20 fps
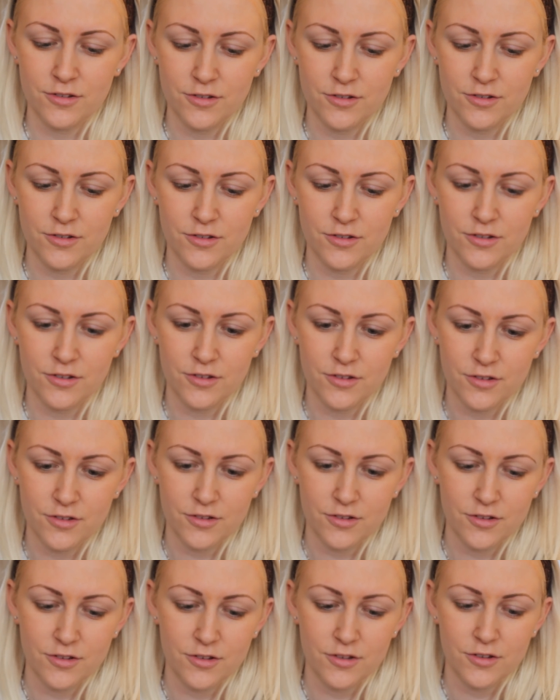
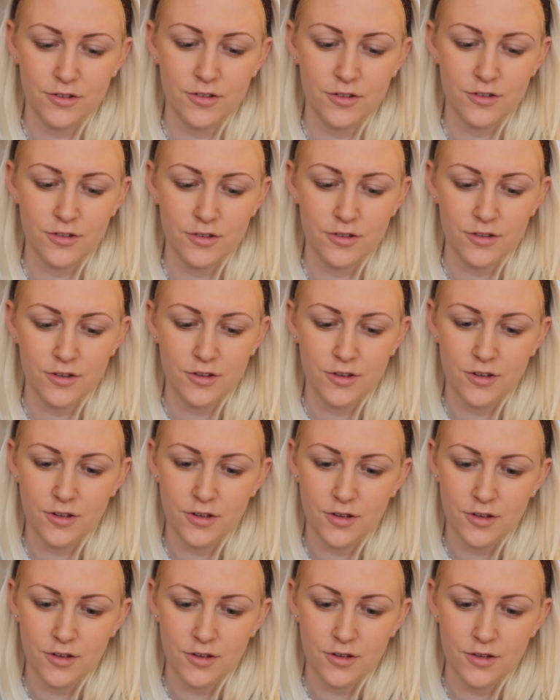
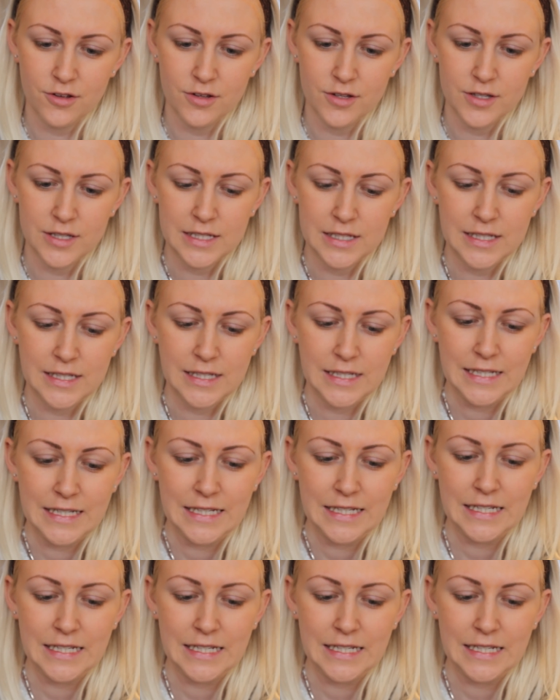Nothing is said.